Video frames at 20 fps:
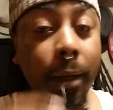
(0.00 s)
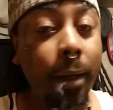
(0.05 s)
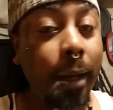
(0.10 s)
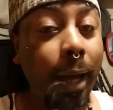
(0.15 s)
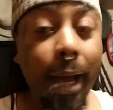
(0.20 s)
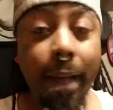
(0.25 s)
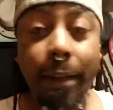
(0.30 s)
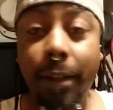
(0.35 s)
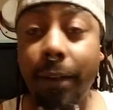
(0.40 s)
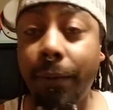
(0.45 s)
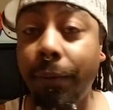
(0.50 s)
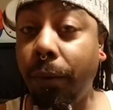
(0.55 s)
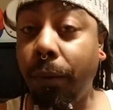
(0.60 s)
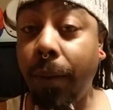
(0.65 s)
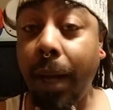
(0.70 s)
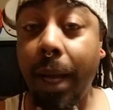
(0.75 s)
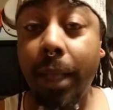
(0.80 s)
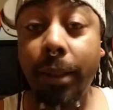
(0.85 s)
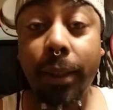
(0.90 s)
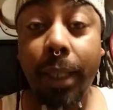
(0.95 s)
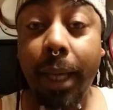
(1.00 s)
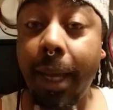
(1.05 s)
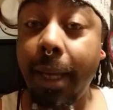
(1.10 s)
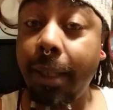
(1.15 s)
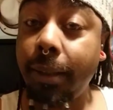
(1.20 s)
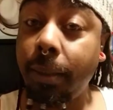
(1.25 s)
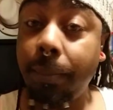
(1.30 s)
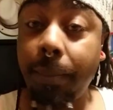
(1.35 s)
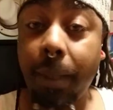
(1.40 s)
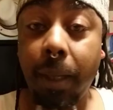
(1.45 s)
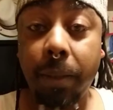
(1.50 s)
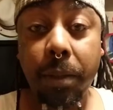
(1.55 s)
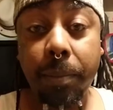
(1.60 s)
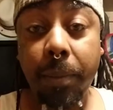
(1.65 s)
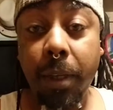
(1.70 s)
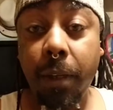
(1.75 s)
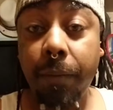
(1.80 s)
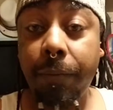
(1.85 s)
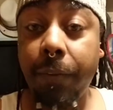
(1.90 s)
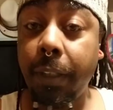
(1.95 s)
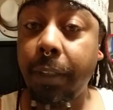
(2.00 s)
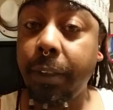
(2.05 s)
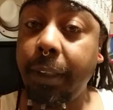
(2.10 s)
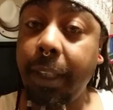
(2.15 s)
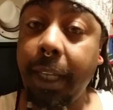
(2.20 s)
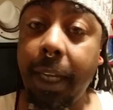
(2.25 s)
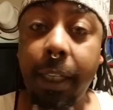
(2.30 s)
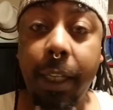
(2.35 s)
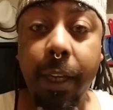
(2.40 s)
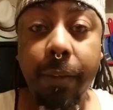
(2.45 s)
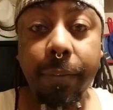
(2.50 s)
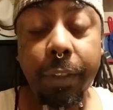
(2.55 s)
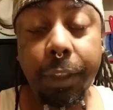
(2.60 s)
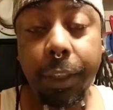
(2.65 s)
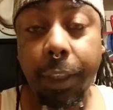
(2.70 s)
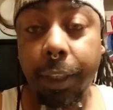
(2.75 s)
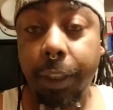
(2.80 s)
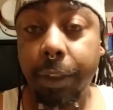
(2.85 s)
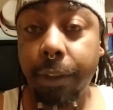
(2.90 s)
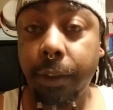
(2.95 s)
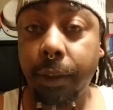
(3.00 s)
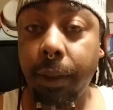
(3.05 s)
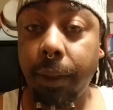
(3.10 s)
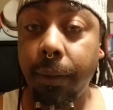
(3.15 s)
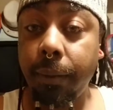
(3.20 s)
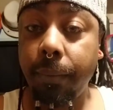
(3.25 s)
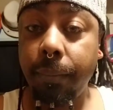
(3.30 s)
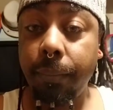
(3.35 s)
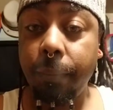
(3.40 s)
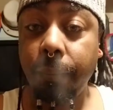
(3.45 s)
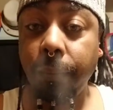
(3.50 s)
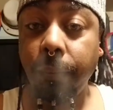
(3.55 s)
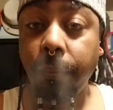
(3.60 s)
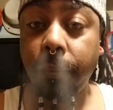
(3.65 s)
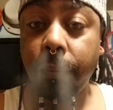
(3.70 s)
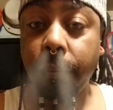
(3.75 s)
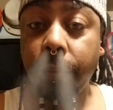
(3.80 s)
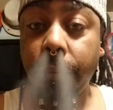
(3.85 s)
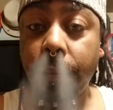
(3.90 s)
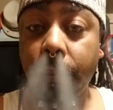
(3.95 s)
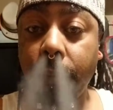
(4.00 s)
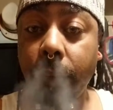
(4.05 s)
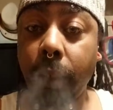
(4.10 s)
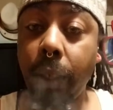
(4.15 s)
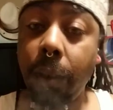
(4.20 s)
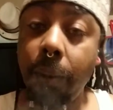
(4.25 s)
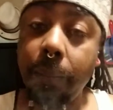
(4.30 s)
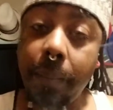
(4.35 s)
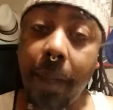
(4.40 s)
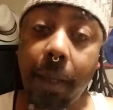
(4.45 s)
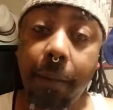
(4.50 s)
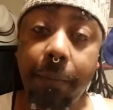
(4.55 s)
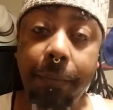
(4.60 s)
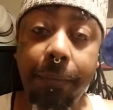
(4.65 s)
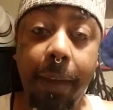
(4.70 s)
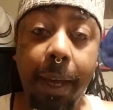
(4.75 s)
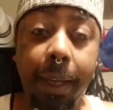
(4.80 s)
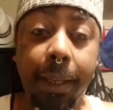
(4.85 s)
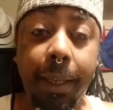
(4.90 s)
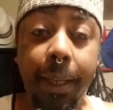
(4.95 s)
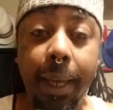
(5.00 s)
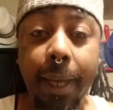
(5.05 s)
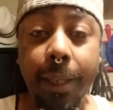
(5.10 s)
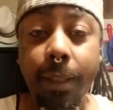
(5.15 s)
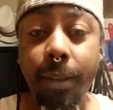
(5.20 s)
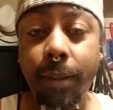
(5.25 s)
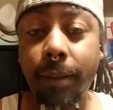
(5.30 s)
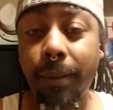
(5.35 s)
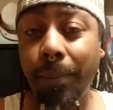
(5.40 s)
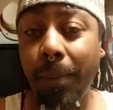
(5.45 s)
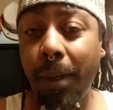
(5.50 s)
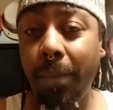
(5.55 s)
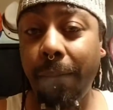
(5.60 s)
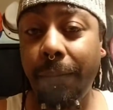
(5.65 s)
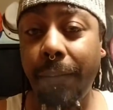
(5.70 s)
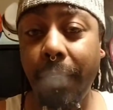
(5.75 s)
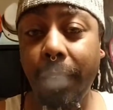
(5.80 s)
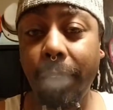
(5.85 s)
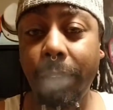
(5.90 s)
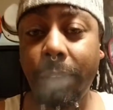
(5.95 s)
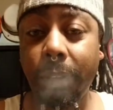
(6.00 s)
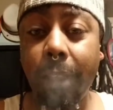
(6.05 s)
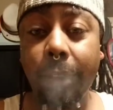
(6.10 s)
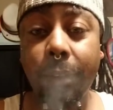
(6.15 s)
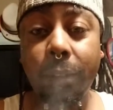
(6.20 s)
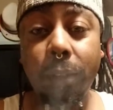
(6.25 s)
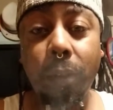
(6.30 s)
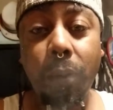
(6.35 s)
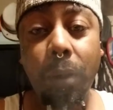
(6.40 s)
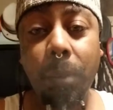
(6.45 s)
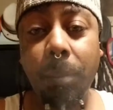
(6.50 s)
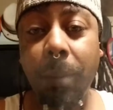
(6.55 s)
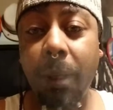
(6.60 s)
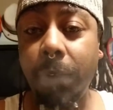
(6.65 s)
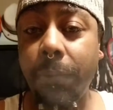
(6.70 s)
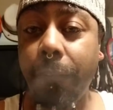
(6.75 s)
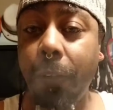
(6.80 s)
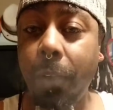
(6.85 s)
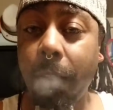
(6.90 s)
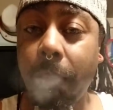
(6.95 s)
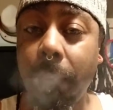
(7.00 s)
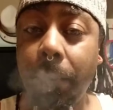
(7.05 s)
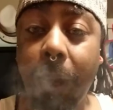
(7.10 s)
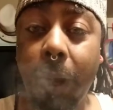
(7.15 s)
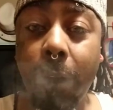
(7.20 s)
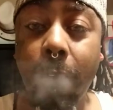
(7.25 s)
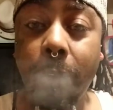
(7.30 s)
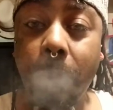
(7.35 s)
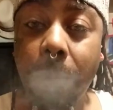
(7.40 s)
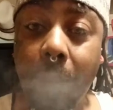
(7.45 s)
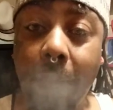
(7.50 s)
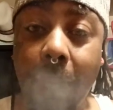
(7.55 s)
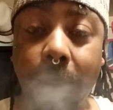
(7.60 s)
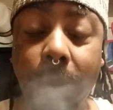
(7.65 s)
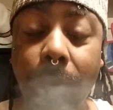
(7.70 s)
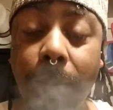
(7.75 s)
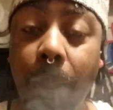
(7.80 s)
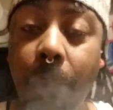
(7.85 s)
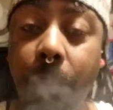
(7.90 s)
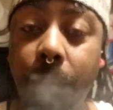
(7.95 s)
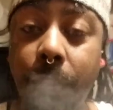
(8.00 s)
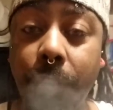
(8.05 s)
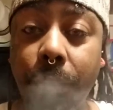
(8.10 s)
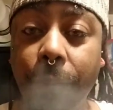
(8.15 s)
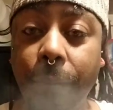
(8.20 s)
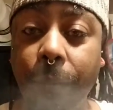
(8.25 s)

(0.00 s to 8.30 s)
I give a rat's ass about the motherfuckers. He ain't never did shit. Matter of fact, he has motherfuckers say so in motherfucking Malcolm X murder.